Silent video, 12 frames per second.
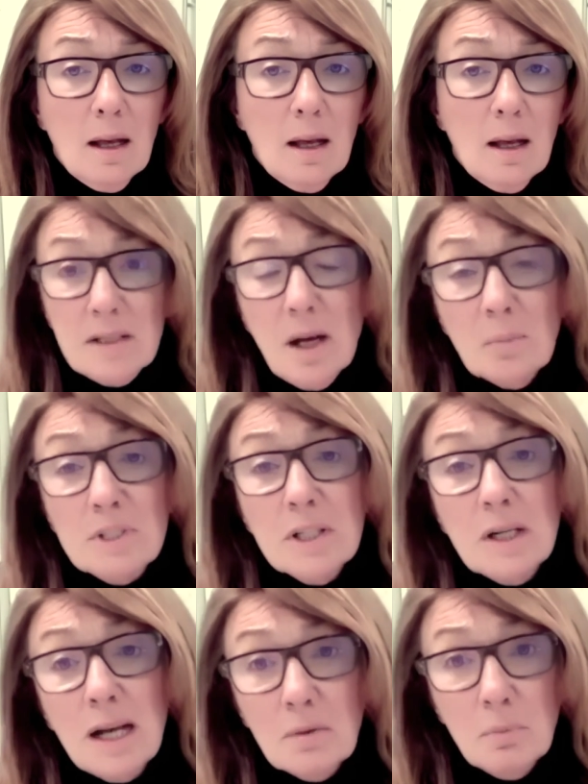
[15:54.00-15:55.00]
building up
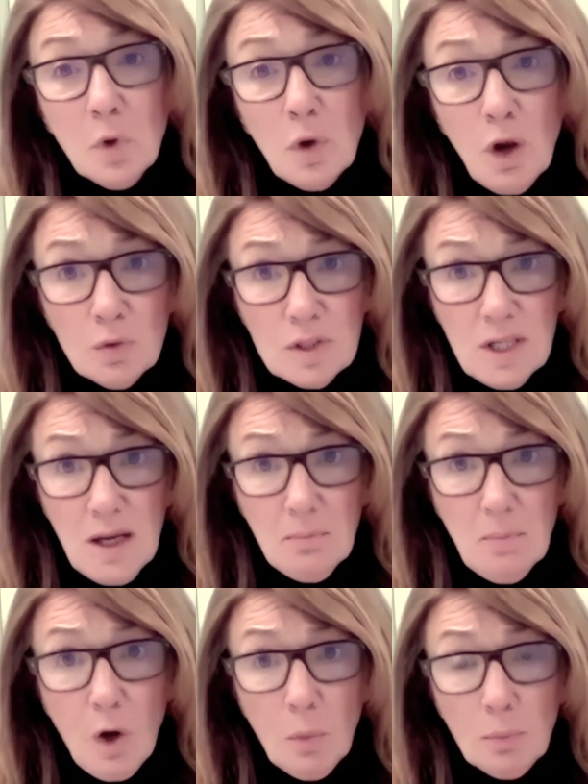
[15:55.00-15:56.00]
to kind of more
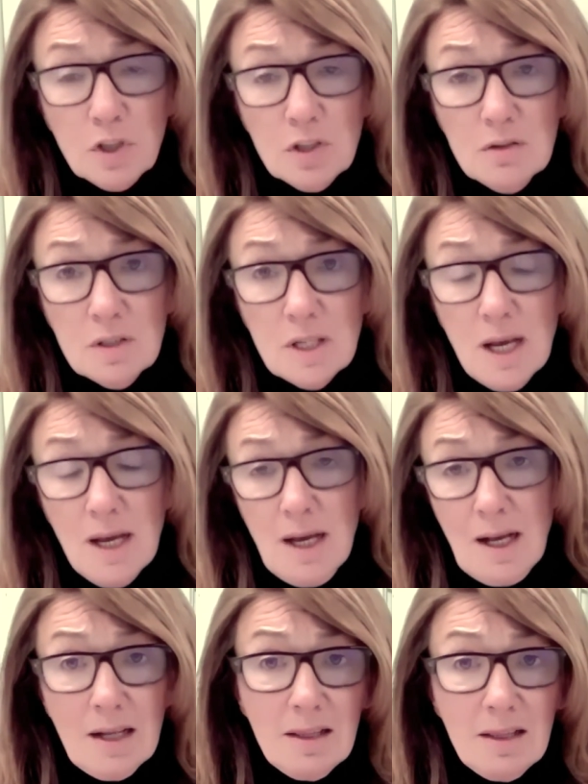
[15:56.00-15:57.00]
long-term options.
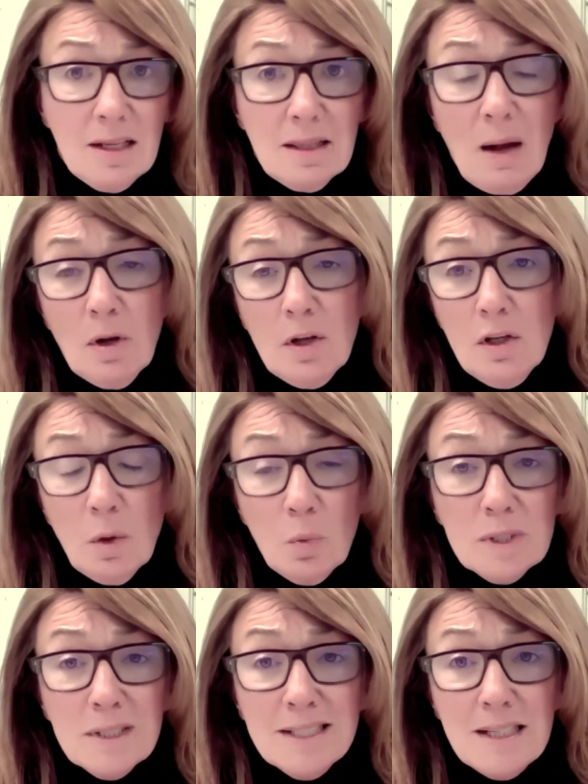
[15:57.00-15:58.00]
And I think that,
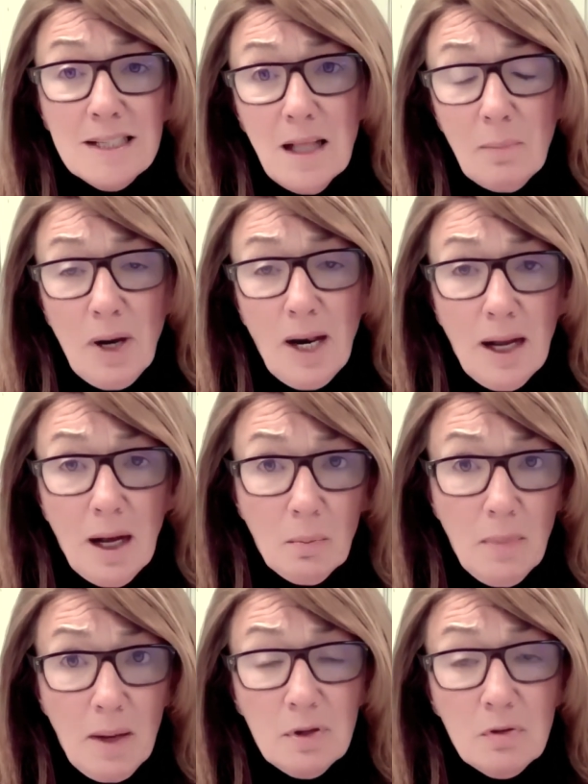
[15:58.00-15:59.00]
we'll see that play
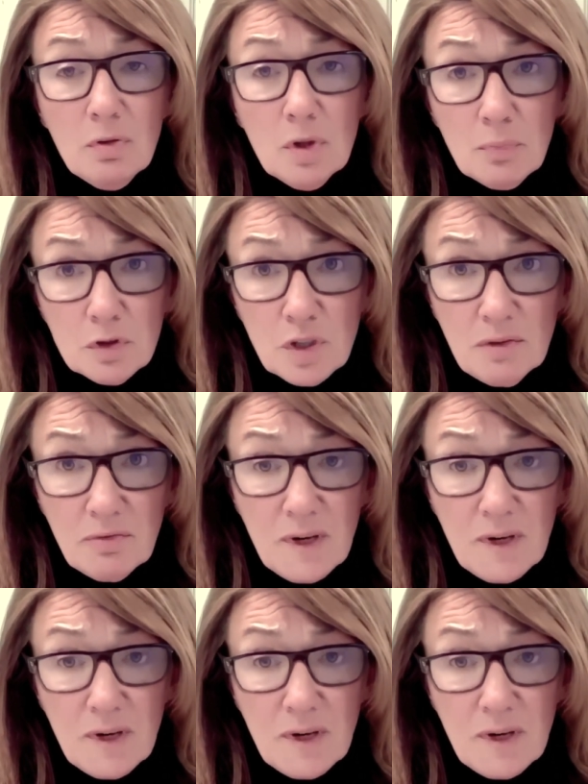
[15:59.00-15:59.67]
out maybe through the project